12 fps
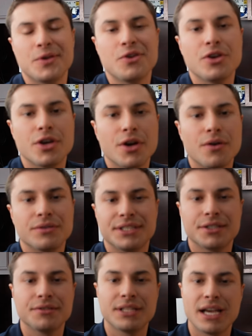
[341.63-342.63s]
You can go
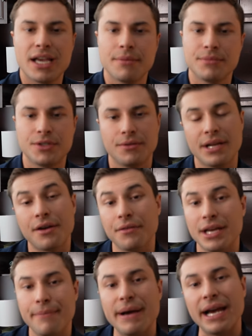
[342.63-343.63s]
0 time to an
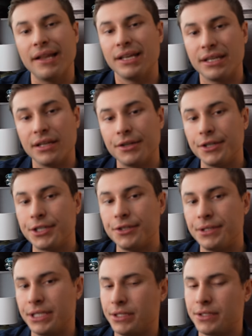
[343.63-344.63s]
airline pilot in under
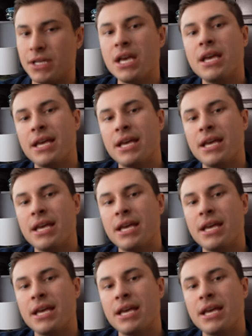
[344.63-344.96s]
2 years,